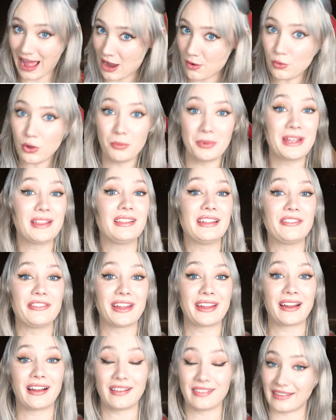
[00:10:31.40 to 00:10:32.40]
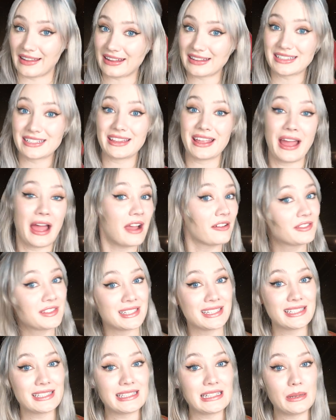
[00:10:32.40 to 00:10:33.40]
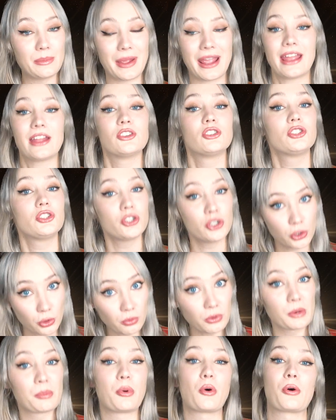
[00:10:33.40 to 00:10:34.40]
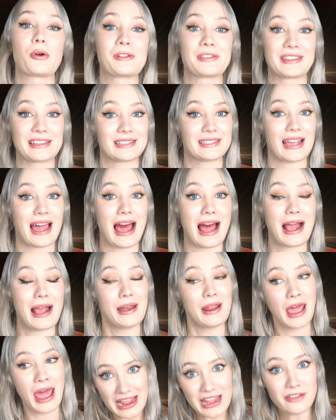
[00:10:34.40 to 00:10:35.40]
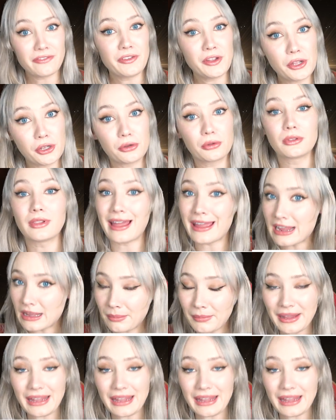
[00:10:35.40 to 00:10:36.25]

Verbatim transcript: I will be leaving a link to the F T C page to report this ad if you, like